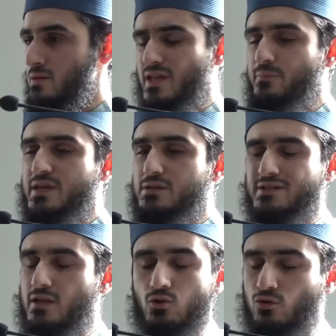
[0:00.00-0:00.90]
Something
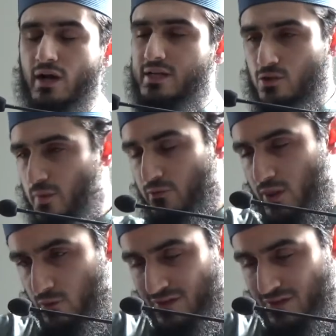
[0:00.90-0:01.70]
didn't look right to me with the